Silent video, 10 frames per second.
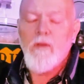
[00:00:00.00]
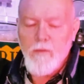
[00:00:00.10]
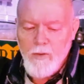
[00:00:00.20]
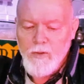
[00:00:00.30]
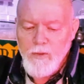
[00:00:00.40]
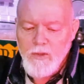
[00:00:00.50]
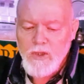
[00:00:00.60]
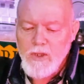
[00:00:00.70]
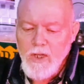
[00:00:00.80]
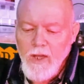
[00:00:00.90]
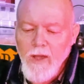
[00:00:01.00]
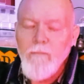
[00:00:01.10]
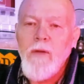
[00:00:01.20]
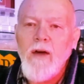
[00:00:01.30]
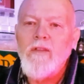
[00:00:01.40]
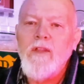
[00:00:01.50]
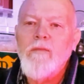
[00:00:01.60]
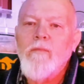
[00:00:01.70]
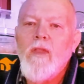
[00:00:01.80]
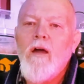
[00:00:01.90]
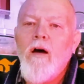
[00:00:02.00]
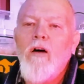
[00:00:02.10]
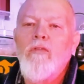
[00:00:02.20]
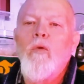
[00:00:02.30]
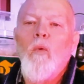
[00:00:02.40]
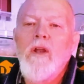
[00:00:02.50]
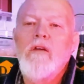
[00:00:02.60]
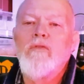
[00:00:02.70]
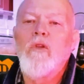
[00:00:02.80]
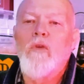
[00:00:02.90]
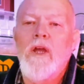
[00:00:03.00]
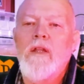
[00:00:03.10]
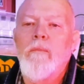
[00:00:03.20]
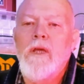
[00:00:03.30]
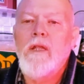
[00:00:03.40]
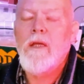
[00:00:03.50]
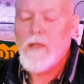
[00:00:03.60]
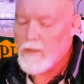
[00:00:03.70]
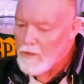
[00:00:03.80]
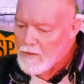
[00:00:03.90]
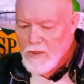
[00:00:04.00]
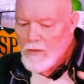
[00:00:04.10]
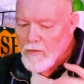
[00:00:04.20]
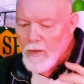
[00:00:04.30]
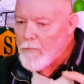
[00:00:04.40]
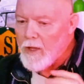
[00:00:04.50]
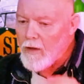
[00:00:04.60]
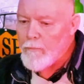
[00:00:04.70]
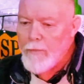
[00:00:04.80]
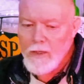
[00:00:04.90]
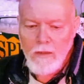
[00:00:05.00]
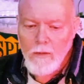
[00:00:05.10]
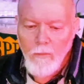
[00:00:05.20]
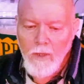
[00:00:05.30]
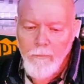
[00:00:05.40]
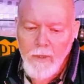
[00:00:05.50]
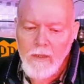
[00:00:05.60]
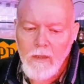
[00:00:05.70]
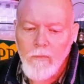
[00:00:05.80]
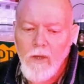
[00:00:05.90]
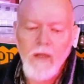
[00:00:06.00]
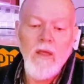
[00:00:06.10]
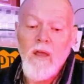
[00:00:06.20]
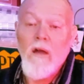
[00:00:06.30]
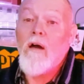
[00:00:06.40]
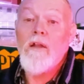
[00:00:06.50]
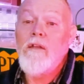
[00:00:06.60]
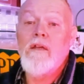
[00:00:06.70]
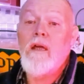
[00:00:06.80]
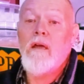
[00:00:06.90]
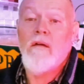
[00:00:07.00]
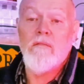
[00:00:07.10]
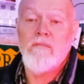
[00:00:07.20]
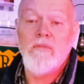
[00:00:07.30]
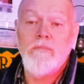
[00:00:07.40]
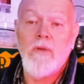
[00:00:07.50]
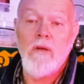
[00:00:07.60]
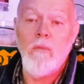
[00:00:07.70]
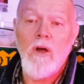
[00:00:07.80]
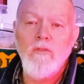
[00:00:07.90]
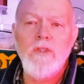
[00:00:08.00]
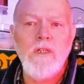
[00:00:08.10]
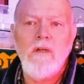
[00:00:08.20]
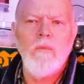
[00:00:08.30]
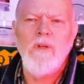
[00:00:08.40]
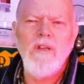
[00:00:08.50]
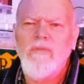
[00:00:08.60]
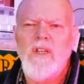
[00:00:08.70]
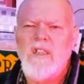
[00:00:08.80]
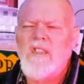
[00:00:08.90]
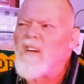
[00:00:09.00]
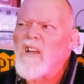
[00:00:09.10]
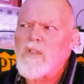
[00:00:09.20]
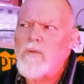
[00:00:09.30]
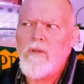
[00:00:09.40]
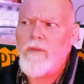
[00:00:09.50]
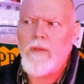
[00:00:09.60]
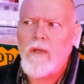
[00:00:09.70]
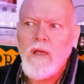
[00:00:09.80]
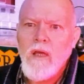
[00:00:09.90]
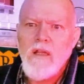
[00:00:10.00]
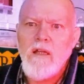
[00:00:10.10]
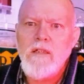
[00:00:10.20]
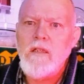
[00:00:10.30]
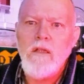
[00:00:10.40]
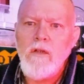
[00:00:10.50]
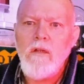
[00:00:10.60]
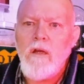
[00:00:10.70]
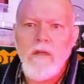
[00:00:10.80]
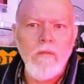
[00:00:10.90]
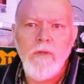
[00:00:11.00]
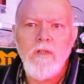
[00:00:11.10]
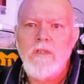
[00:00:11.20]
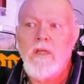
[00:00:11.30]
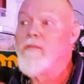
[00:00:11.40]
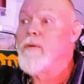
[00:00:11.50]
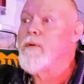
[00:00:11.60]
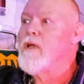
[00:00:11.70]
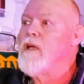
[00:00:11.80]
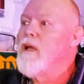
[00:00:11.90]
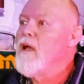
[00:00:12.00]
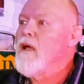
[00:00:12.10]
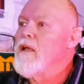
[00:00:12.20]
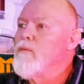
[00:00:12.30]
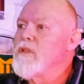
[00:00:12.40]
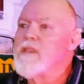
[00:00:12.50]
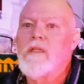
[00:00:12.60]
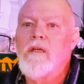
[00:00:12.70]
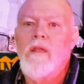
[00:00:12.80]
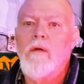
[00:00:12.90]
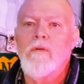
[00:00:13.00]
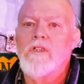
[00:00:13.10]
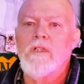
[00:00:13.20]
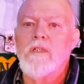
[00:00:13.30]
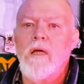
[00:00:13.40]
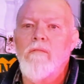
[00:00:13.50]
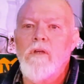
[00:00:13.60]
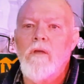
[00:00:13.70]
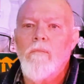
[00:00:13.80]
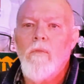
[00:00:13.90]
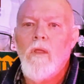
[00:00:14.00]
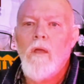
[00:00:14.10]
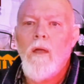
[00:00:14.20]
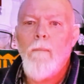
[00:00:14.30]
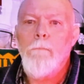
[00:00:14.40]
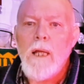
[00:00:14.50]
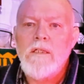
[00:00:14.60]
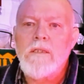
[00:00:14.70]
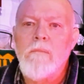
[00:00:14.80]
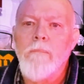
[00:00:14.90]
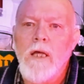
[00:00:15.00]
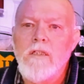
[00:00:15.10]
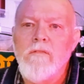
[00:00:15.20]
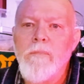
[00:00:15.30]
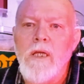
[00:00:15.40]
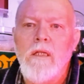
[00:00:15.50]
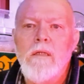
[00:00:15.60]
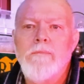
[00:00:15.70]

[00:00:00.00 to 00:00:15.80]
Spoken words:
huge amount of wonderful red meat. So, man, I packed it away. I didn't care. And my wife said, I wonder if there's sides or anything. It doesn't look like it, because everybody that was sitting there was just having plates and plates of meat.